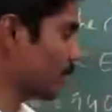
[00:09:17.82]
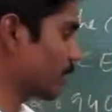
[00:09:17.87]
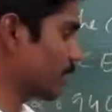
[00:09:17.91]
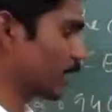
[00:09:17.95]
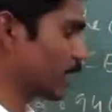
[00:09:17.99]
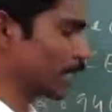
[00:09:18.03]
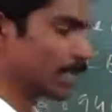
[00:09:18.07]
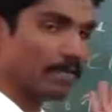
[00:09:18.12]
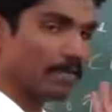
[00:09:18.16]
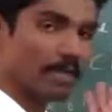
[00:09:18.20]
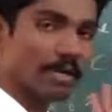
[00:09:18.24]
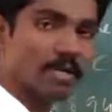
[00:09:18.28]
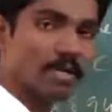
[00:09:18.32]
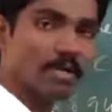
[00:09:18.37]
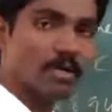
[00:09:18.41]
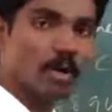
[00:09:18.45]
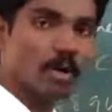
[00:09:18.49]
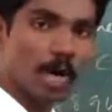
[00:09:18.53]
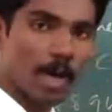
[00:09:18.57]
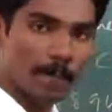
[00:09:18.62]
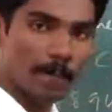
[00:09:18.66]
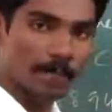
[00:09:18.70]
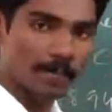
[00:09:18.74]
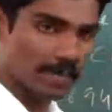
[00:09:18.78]
with the given
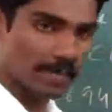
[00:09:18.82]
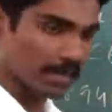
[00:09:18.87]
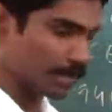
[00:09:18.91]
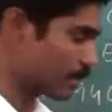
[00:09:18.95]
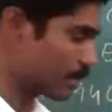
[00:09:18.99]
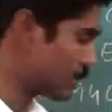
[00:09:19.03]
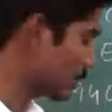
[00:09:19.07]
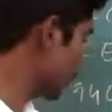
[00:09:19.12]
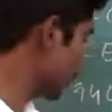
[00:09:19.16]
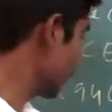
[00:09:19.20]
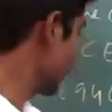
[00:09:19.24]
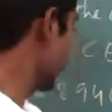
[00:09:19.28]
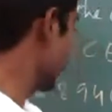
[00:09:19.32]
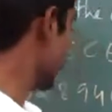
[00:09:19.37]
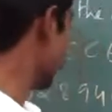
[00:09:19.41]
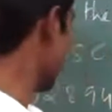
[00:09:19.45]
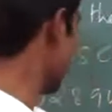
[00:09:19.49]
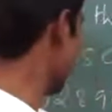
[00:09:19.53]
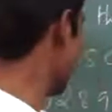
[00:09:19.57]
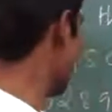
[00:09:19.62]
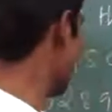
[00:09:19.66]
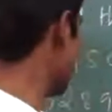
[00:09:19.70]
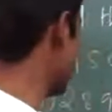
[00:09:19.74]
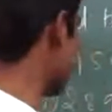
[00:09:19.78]
options.
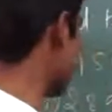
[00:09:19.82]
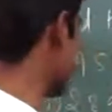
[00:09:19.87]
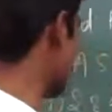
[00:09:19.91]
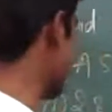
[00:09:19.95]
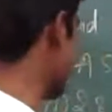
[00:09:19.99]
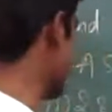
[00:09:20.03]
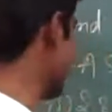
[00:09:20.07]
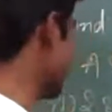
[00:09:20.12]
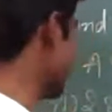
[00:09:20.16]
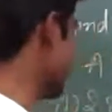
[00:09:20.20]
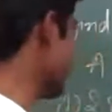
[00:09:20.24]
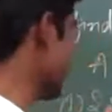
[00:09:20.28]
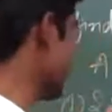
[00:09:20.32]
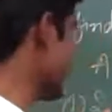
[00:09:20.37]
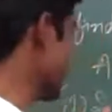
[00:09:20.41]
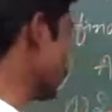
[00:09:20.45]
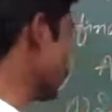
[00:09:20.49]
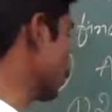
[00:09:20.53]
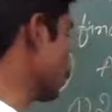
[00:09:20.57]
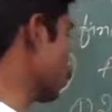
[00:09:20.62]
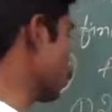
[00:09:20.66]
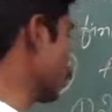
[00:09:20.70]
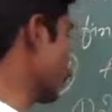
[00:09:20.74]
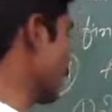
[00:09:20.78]
The first option is
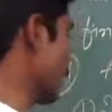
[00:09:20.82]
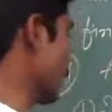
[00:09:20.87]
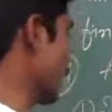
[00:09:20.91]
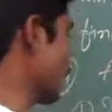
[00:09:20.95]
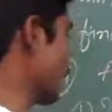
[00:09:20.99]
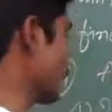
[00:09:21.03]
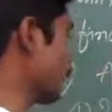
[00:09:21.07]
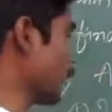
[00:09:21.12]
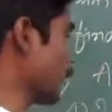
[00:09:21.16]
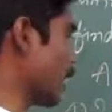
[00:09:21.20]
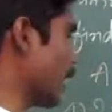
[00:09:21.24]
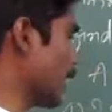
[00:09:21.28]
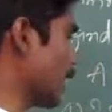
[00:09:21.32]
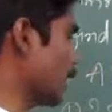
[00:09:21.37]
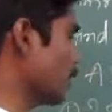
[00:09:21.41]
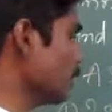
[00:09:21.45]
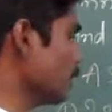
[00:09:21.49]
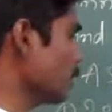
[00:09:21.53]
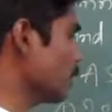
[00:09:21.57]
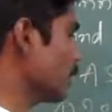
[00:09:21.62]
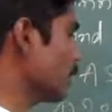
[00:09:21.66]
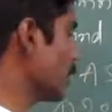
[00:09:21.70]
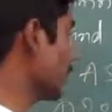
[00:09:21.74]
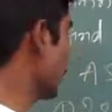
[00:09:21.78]

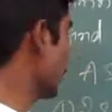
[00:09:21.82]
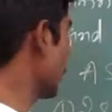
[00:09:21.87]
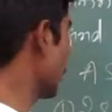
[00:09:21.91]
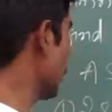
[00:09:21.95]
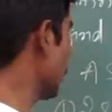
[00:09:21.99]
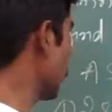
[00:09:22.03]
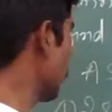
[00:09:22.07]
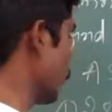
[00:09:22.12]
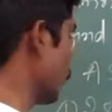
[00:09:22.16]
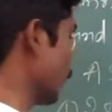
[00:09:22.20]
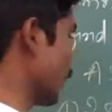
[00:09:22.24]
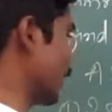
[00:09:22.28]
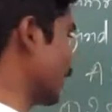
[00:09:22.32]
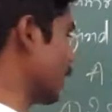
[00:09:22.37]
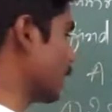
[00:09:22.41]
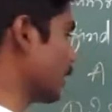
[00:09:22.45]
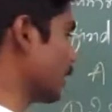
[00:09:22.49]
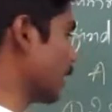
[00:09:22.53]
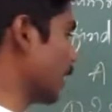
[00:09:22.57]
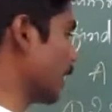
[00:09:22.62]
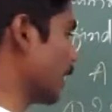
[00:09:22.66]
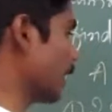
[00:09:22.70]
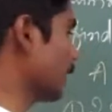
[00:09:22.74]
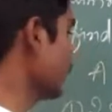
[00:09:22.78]
289,
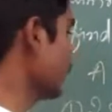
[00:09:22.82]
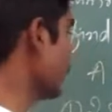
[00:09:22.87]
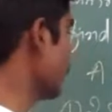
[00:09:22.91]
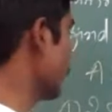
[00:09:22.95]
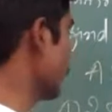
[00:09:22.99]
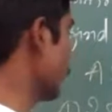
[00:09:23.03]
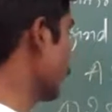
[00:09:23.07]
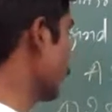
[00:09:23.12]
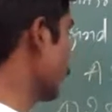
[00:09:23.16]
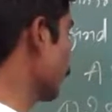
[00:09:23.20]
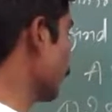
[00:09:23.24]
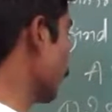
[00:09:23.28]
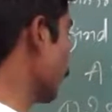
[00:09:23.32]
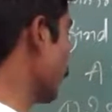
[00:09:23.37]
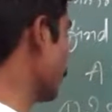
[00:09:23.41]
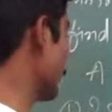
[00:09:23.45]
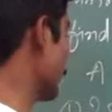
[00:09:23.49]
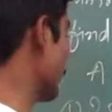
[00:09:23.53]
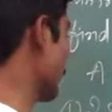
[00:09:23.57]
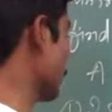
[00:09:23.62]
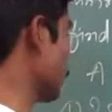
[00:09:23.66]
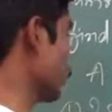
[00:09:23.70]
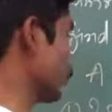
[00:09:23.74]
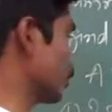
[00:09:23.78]
289,
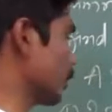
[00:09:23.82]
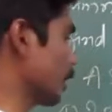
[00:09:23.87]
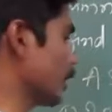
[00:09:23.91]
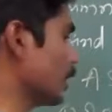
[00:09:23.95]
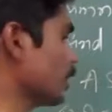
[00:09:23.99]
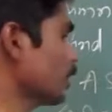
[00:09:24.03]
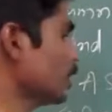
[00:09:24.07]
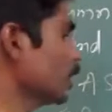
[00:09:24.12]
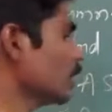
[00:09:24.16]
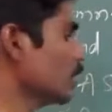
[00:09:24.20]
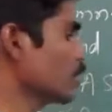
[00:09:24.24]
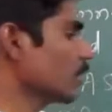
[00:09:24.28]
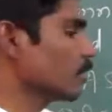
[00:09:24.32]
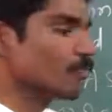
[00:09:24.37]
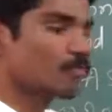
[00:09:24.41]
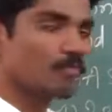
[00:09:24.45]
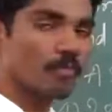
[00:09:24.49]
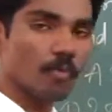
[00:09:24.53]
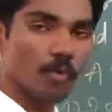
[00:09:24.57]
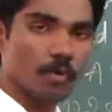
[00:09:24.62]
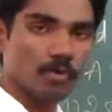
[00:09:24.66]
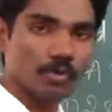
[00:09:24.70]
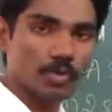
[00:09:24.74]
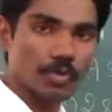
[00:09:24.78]
403,
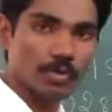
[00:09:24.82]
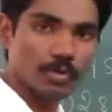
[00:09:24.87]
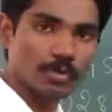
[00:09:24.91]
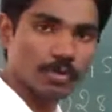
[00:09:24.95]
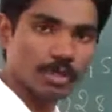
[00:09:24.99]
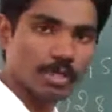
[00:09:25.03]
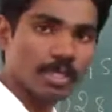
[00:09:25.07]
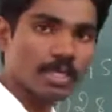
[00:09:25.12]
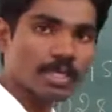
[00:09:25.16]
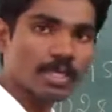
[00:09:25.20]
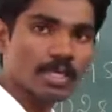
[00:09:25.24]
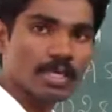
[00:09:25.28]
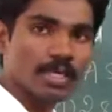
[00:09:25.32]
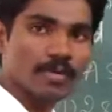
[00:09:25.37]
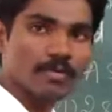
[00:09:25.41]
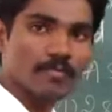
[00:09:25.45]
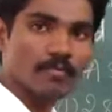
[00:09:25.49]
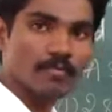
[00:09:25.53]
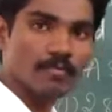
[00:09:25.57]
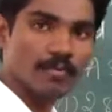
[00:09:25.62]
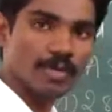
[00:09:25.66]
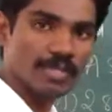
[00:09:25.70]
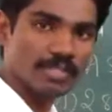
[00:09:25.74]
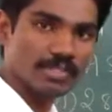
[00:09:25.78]
403,
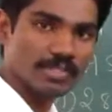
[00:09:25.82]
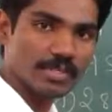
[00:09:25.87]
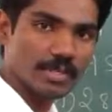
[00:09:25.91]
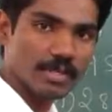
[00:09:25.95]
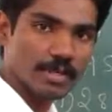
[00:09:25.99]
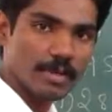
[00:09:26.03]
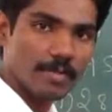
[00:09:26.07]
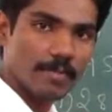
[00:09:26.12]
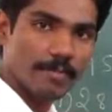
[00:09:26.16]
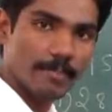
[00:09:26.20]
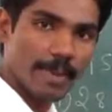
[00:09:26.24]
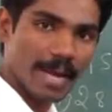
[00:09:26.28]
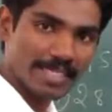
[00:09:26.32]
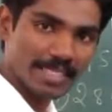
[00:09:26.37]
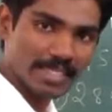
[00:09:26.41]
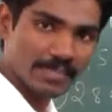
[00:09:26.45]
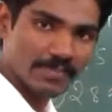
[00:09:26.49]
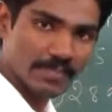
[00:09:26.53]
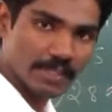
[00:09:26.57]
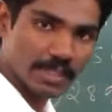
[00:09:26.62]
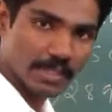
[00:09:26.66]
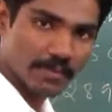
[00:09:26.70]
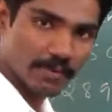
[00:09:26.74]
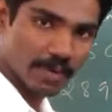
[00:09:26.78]
which matches
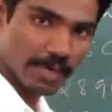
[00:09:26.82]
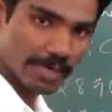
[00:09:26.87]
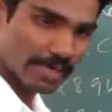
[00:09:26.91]
with our